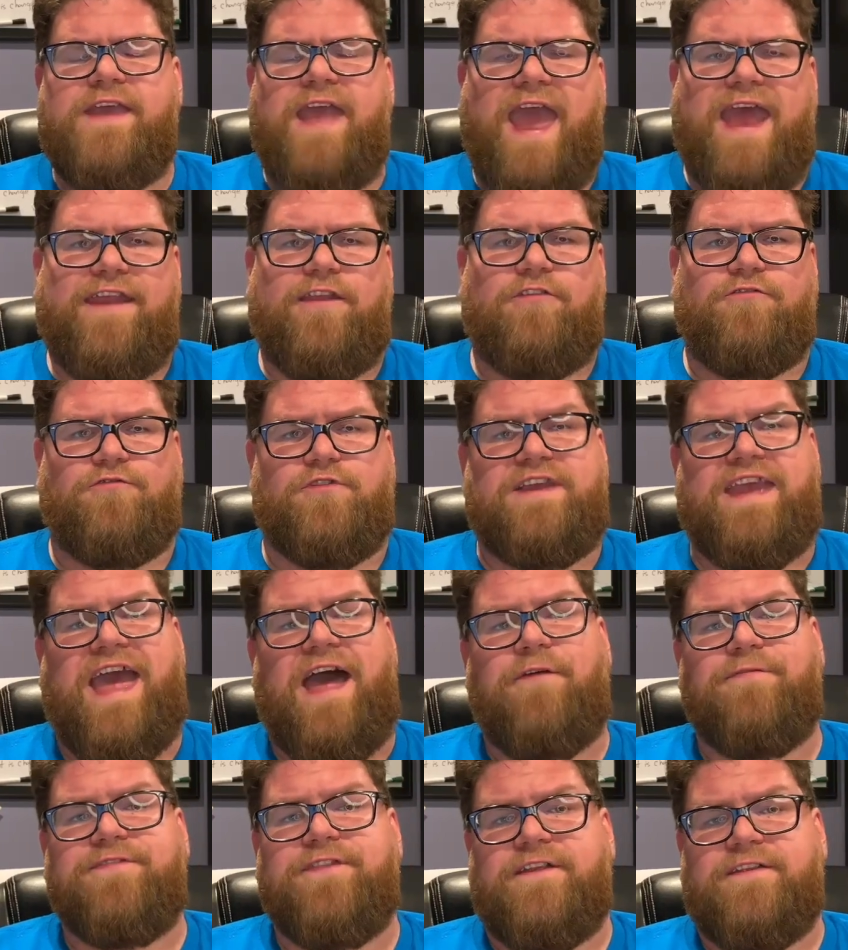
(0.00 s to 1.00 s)
and it'll
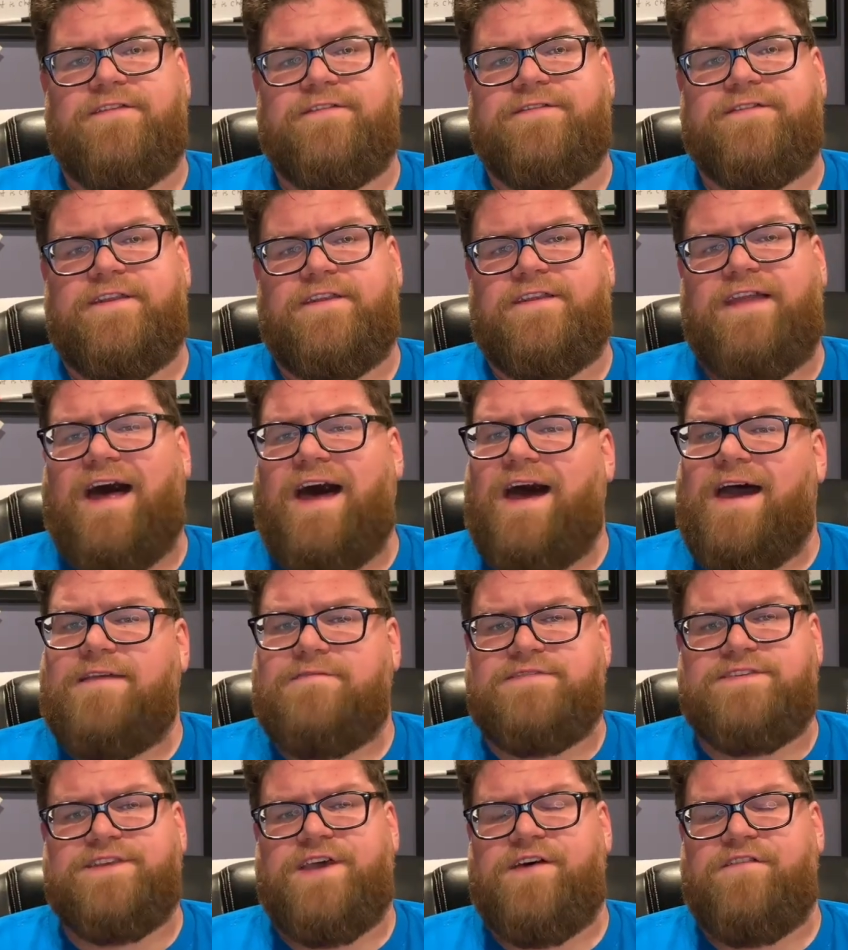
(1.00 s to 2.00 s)
recount the
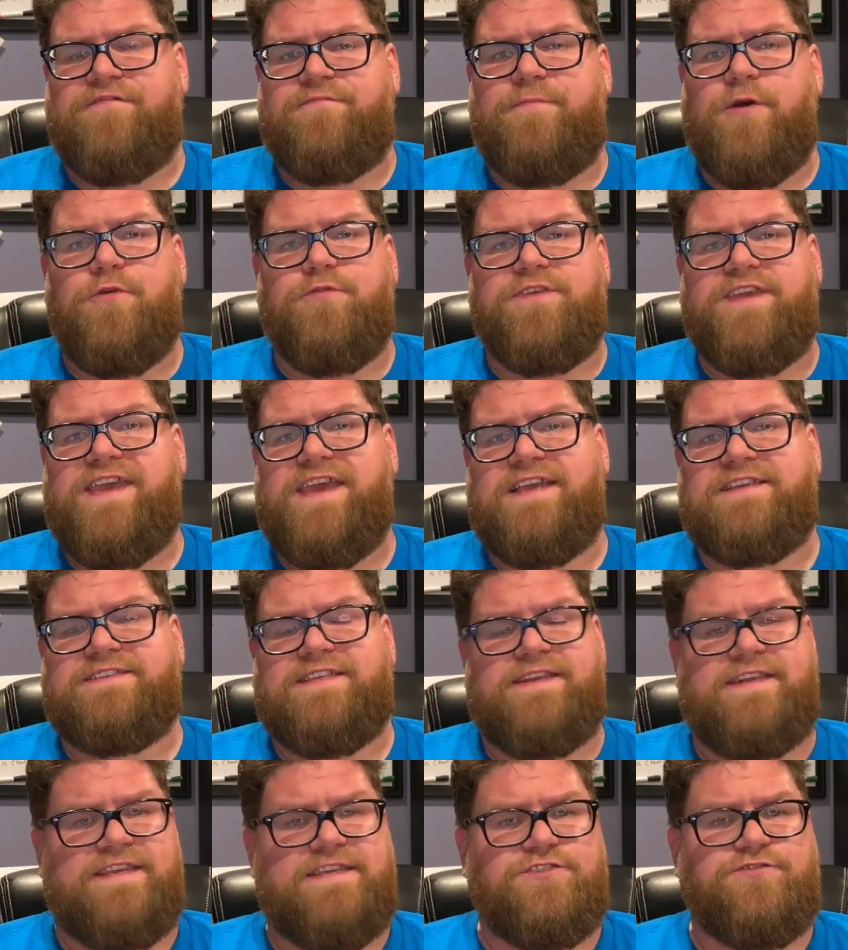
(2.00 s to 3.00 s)
lives of both kings
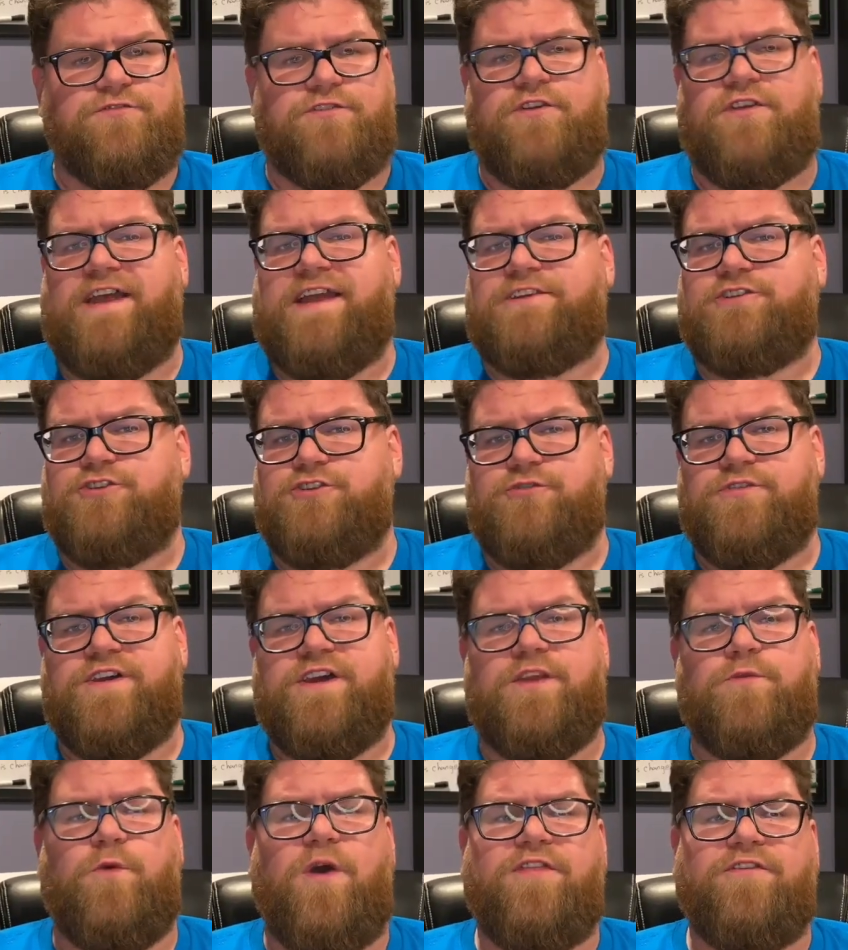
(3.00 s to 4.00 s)
in Israel and
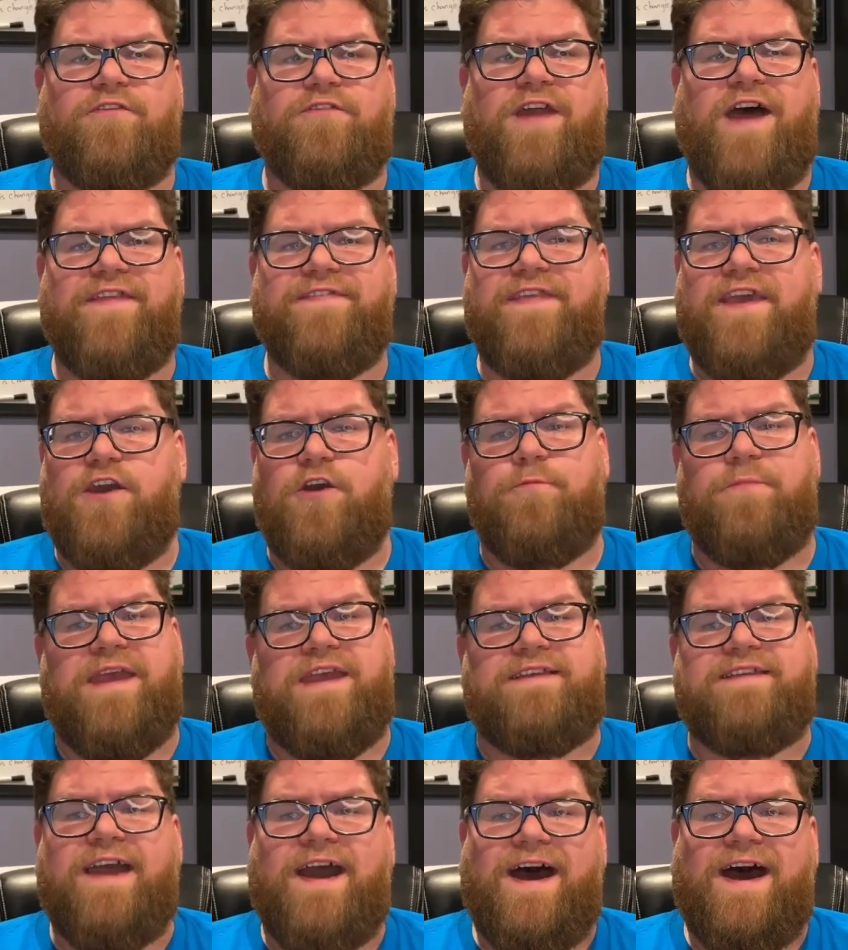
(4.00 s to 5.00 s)
Judah and whether or not they
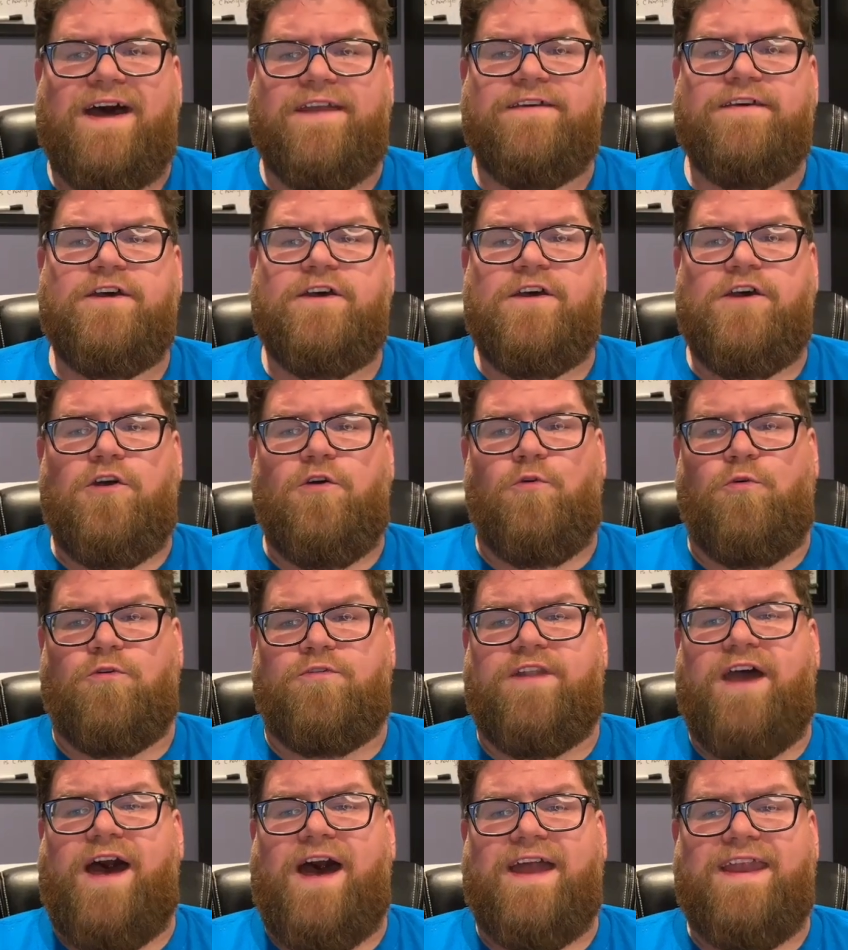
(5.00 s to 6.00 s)
obeyed God or
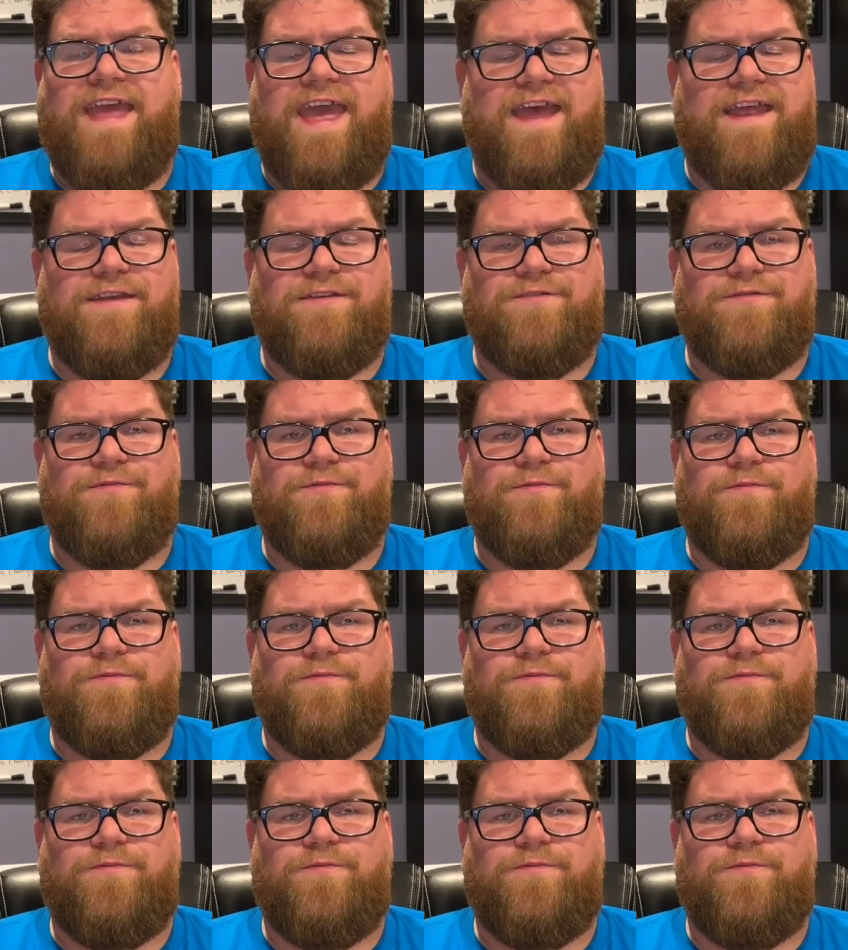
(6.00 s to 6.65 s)
not, and